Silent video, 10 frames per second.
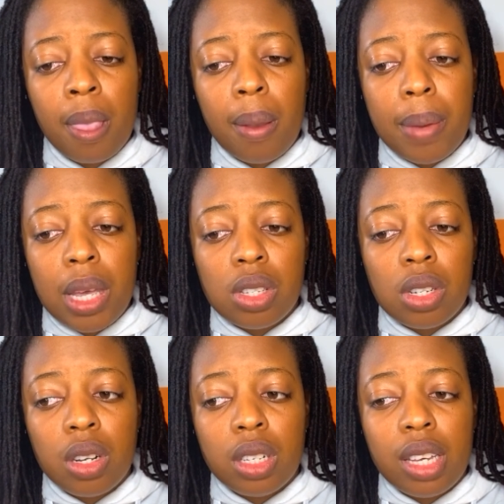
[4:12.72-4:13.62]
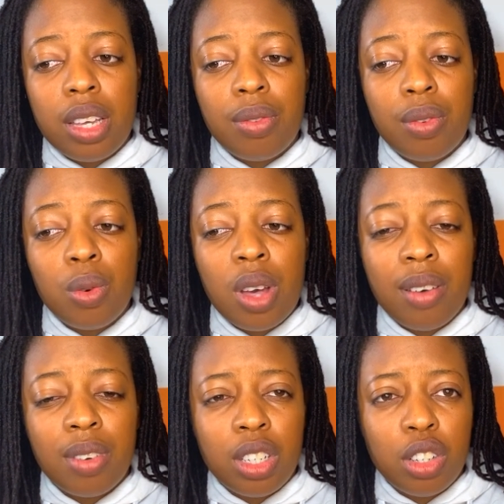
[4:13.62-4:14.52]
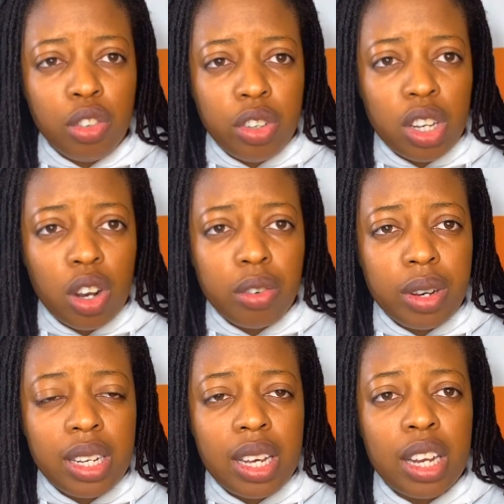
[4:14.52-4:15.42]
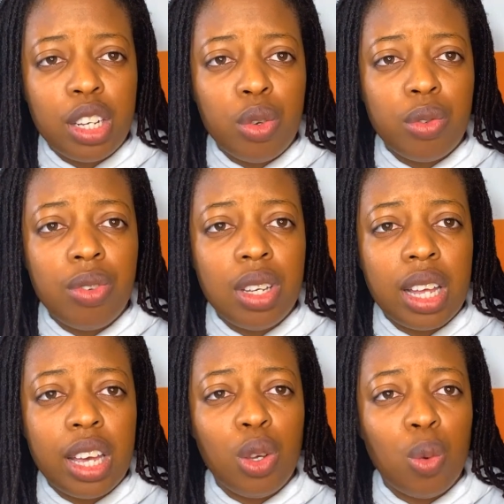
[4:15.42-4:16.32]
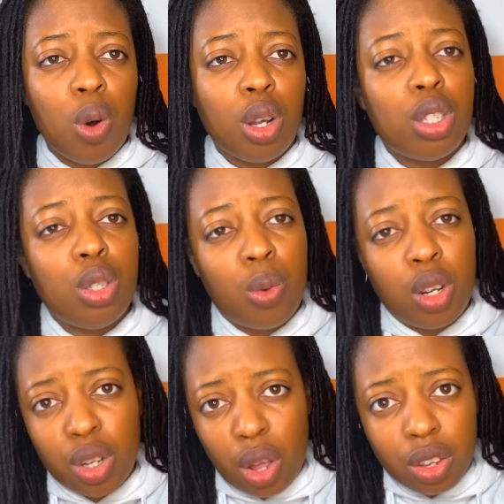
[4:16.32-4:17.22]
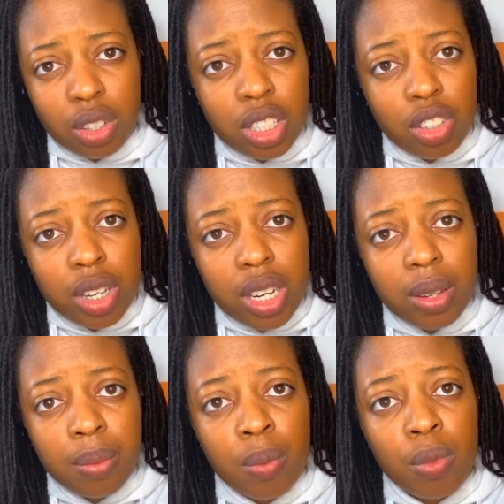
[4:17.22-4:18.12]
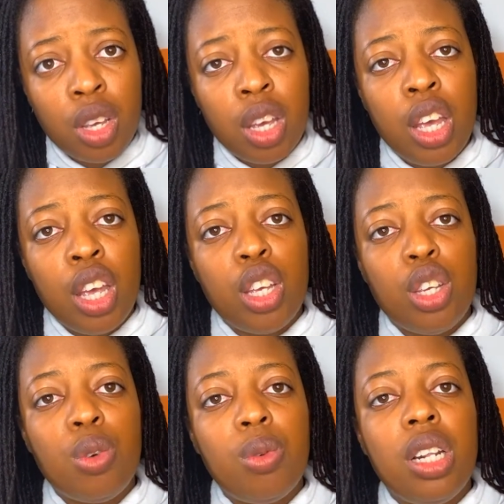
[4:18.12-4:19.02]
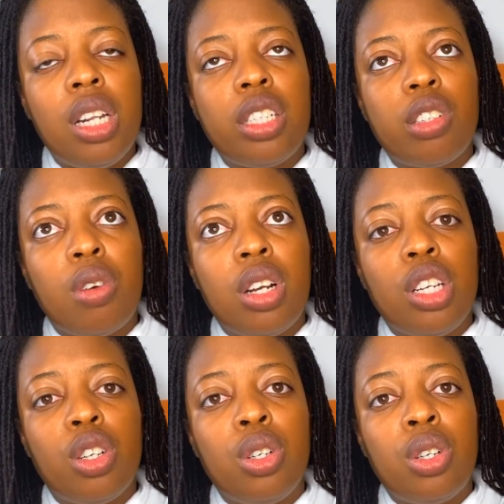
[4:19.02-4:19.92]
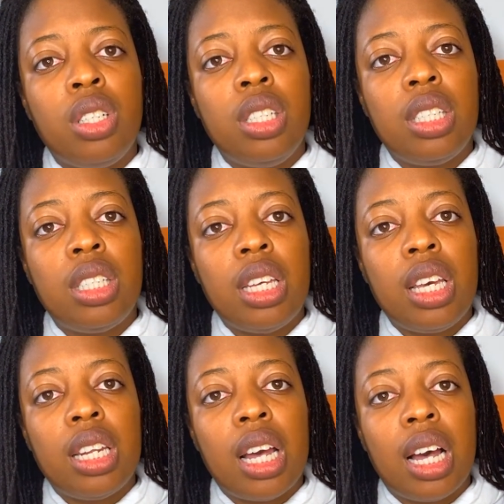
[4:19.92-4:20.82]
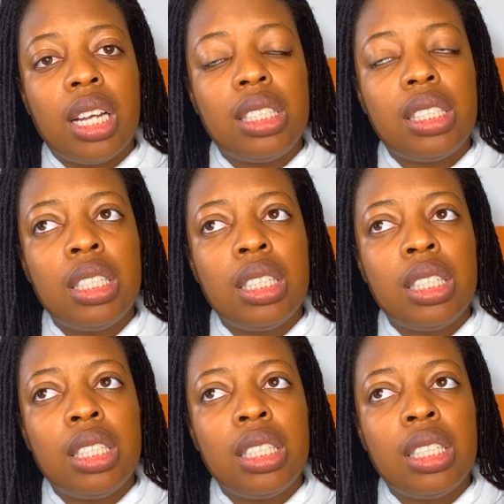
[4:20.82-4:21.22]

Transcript: basically, if you have a degree already and you feel like you want to do another degree, you literally could say that,